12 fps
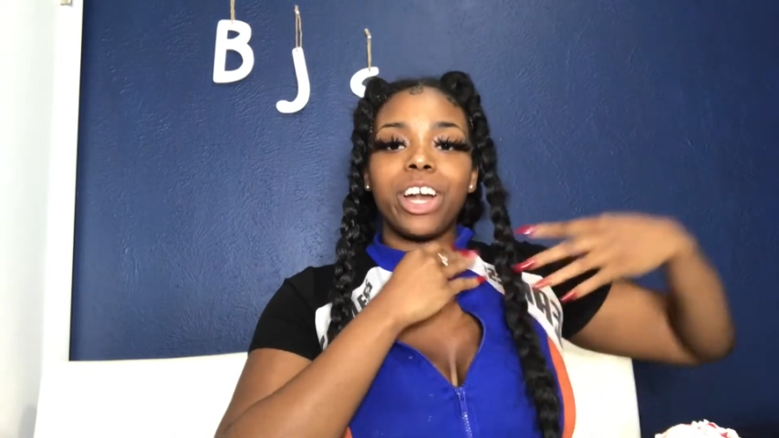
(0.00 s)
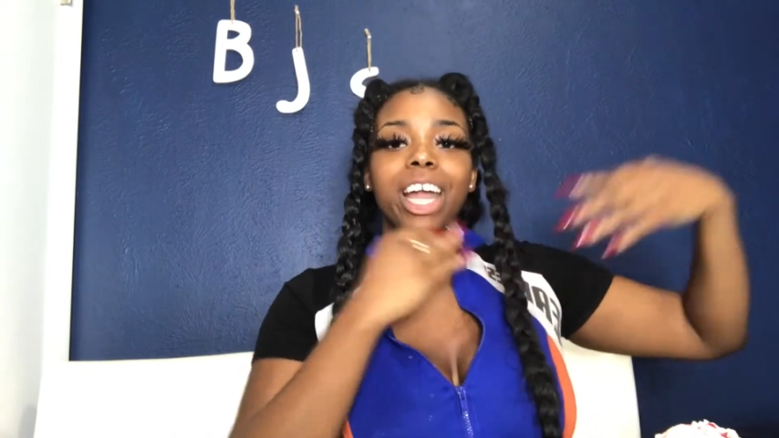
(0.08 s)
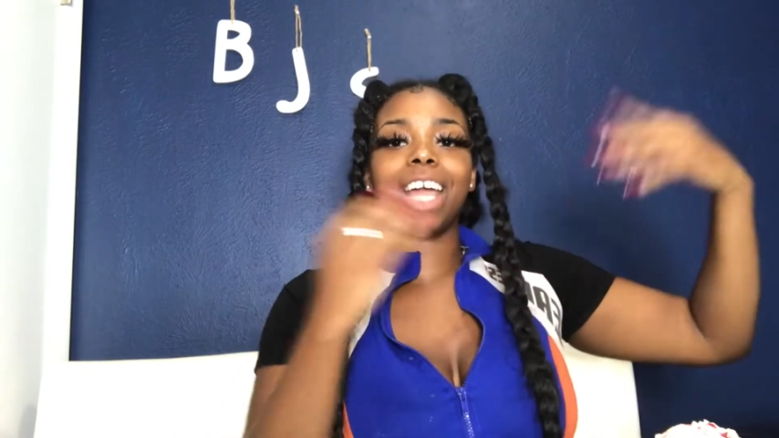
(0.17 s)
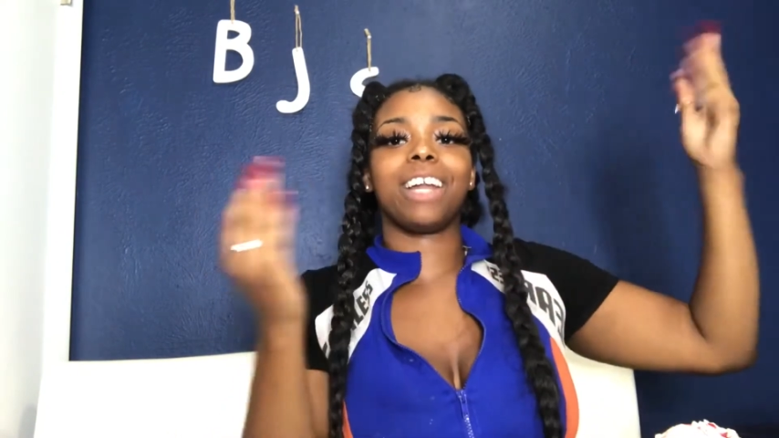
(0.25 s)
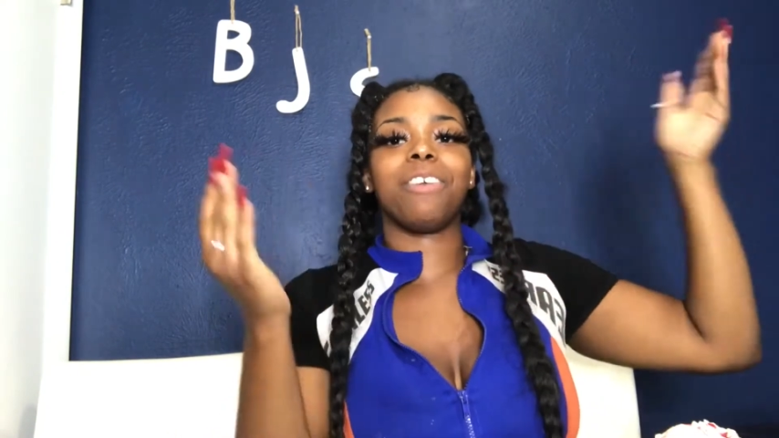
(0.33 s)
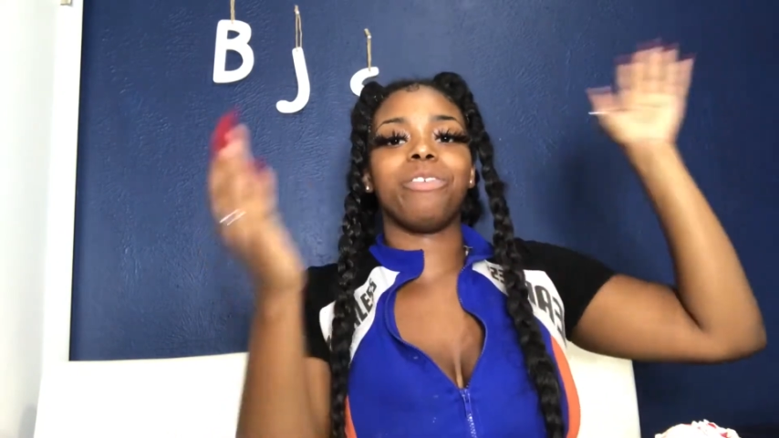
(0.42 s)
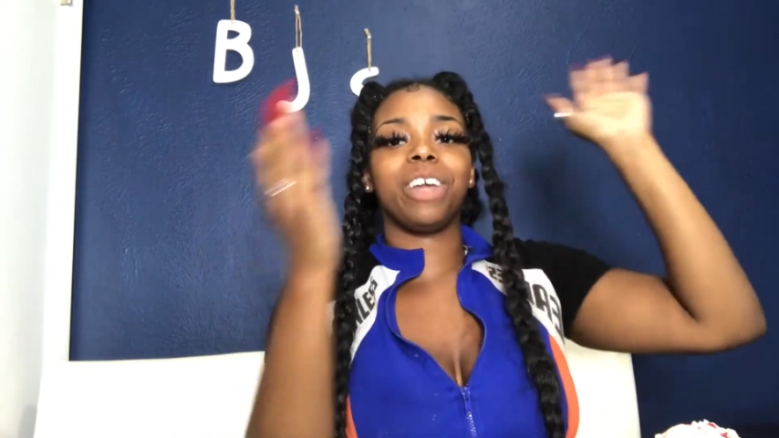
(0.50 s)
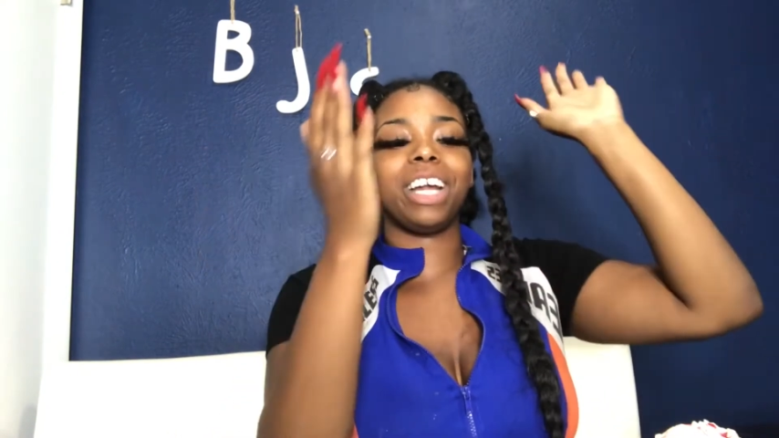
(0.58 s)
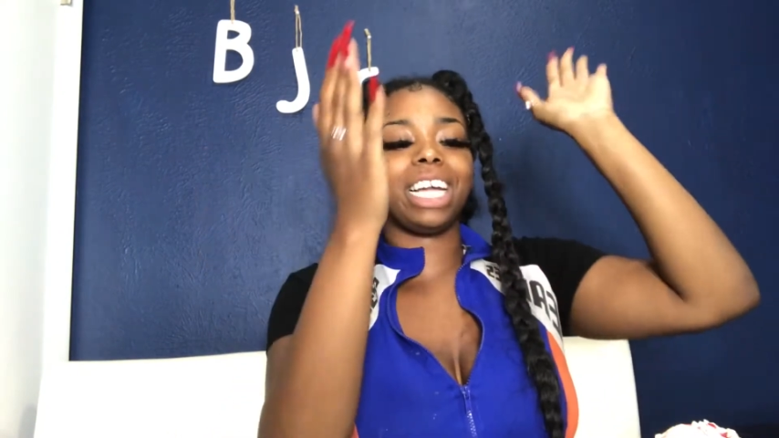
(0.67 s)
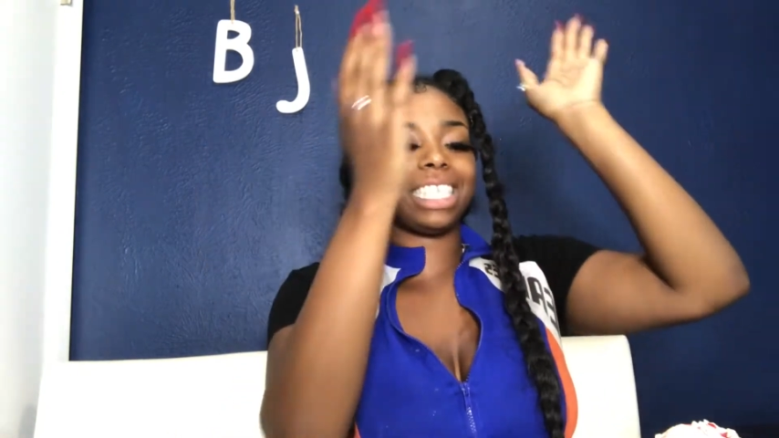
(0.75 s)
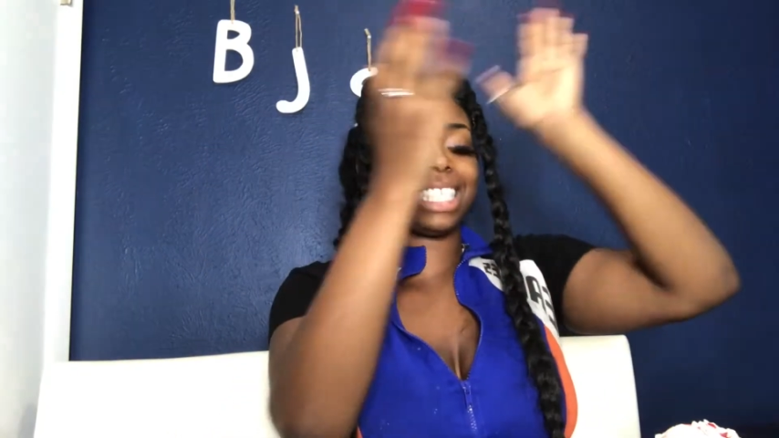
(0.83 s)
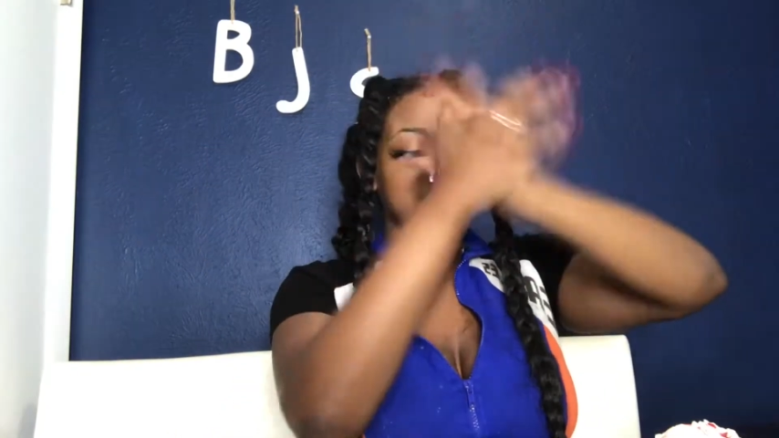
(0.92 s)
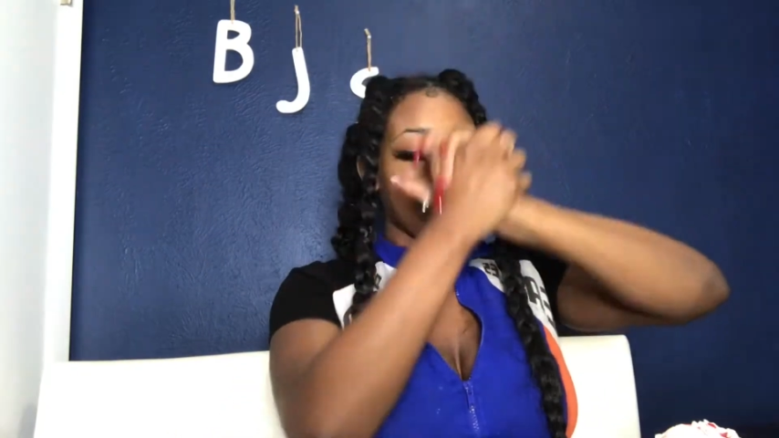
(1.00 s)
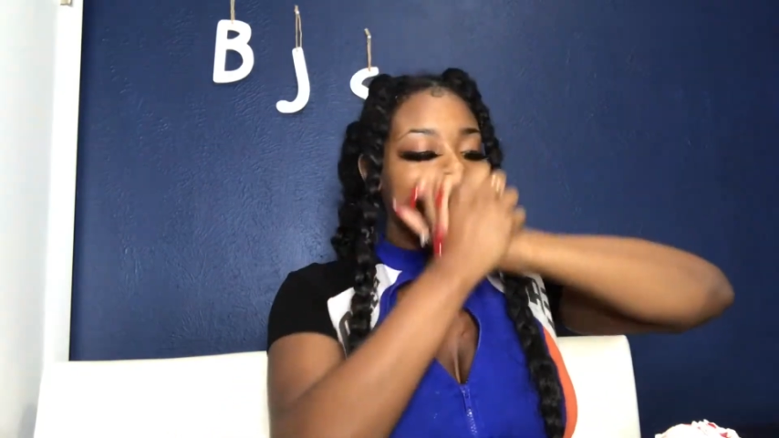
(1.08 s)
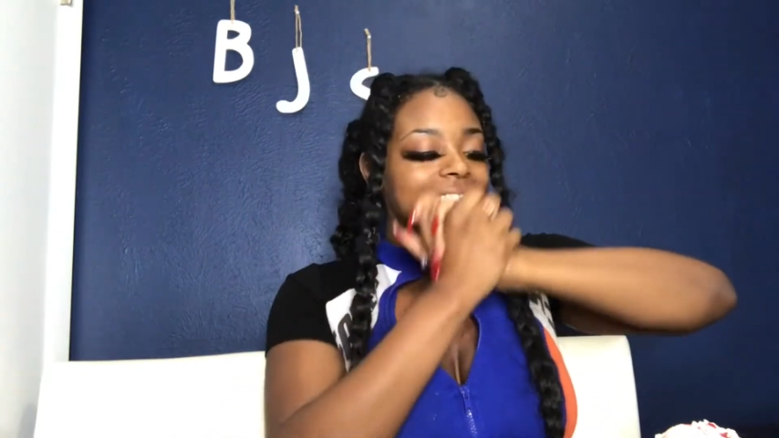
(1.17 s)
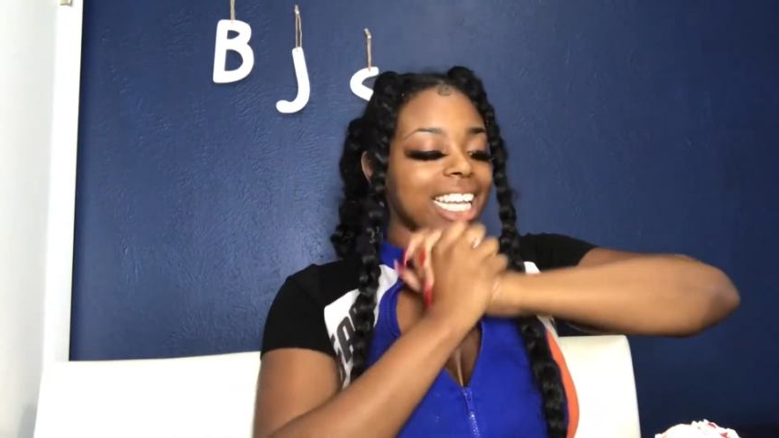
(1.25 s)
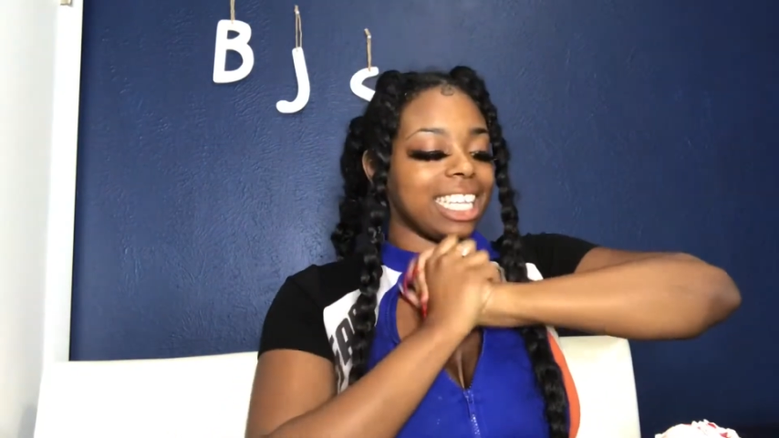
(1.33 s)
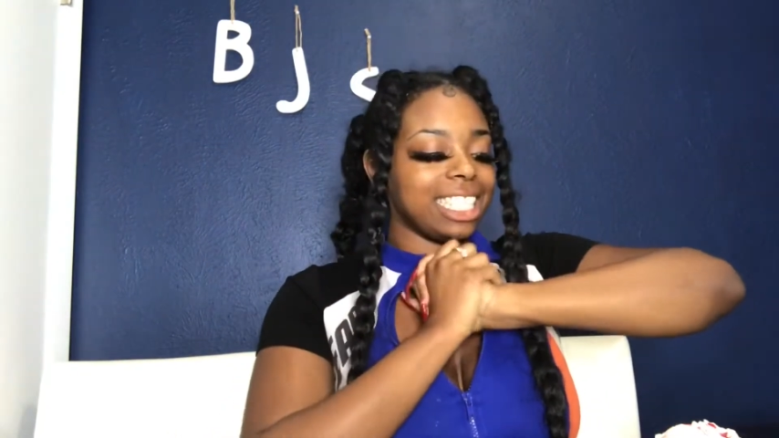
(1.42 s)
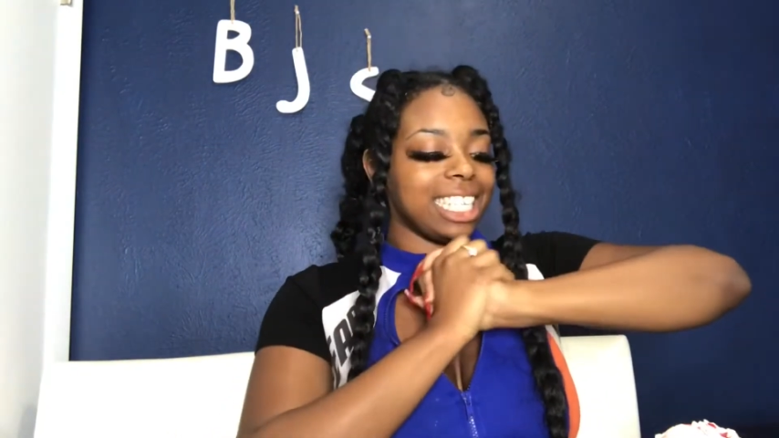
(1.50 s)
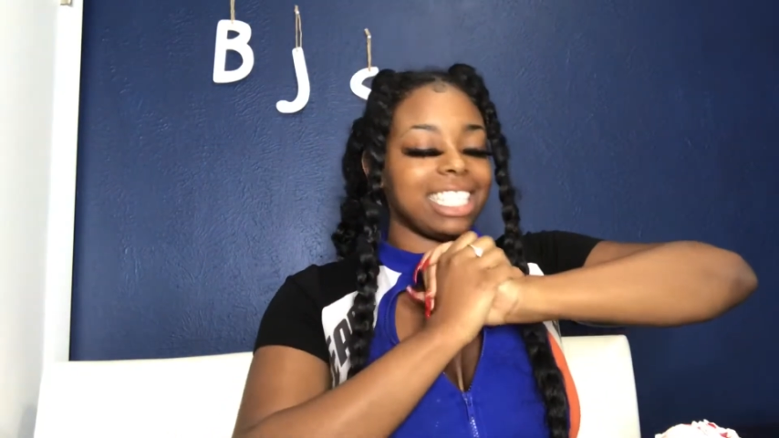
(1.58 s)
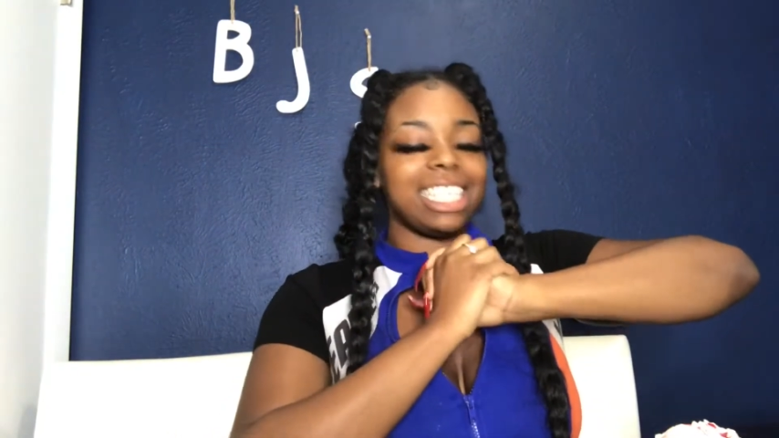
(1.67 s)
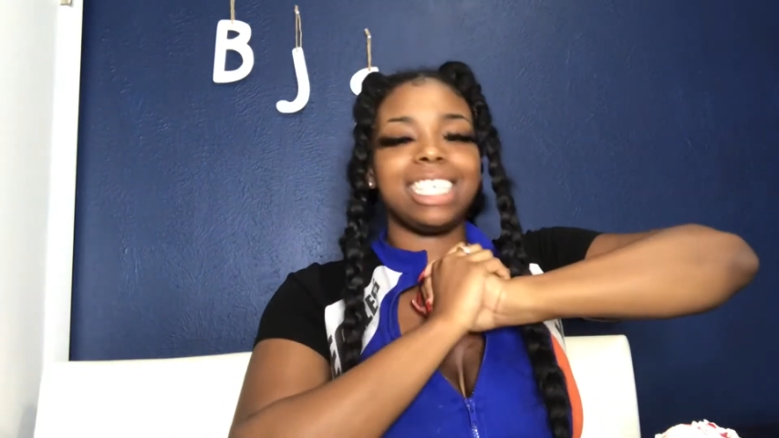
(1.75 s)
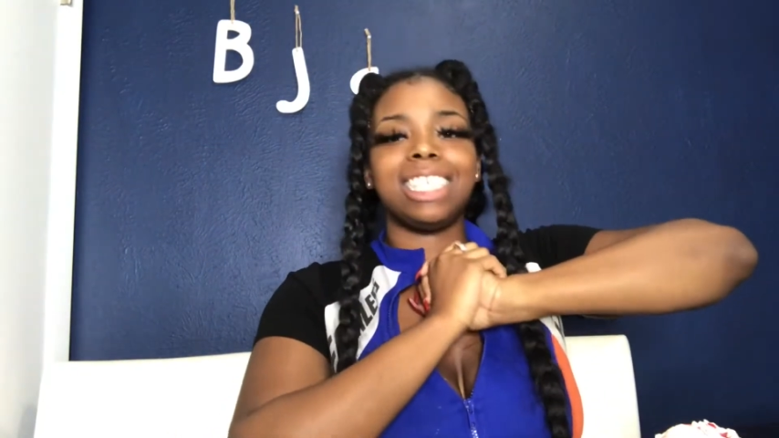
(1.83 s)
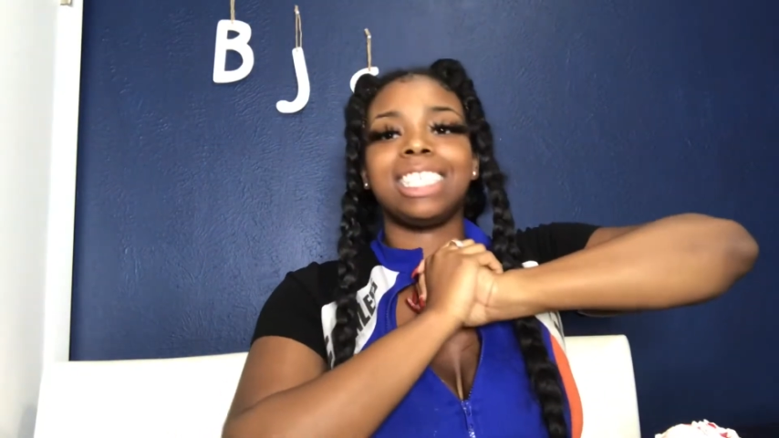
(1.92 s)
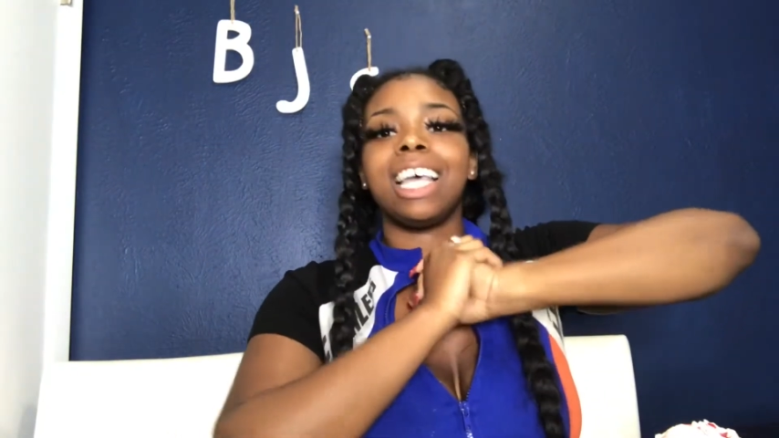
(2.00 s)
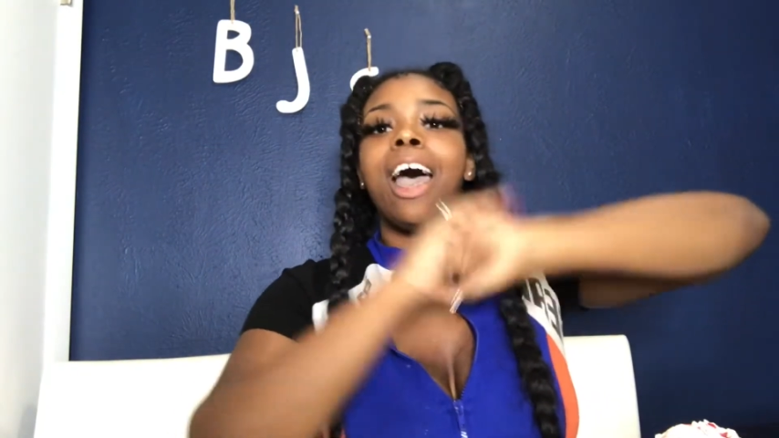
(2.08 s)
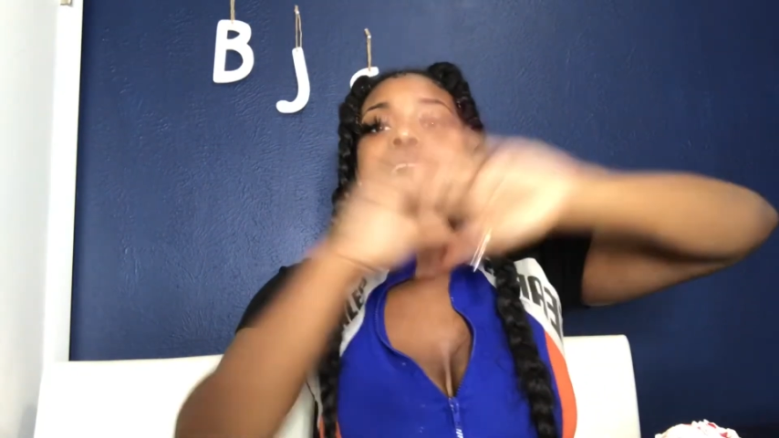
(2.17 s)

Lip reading: And I'm very excited because this is